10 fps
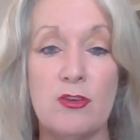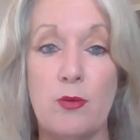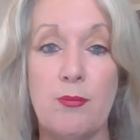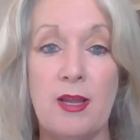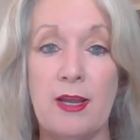are
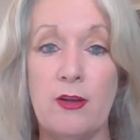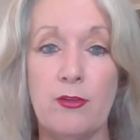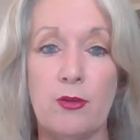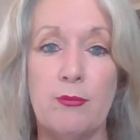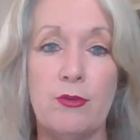not playing on
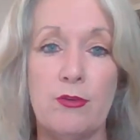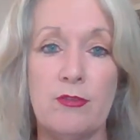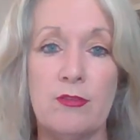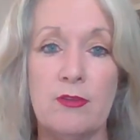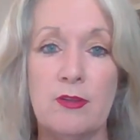the
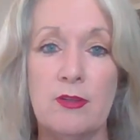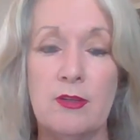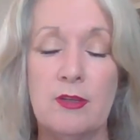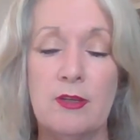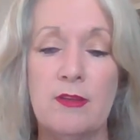computers.
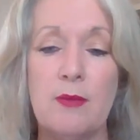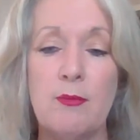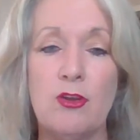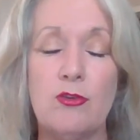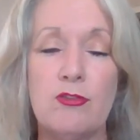They
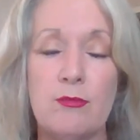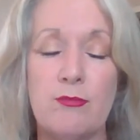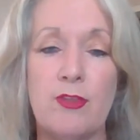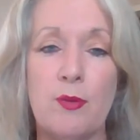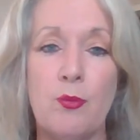might use them
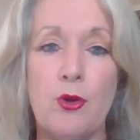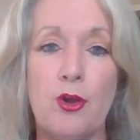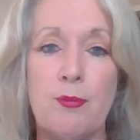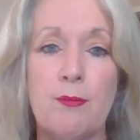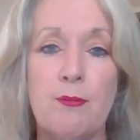for their
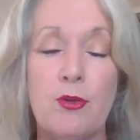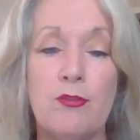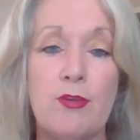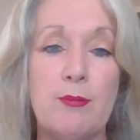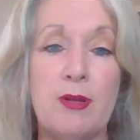work, but
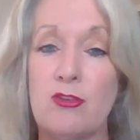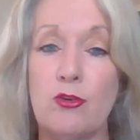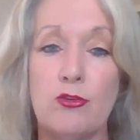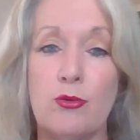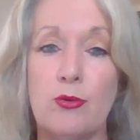most females are
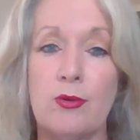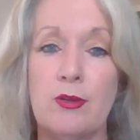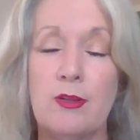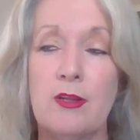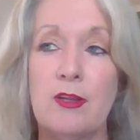not drawn.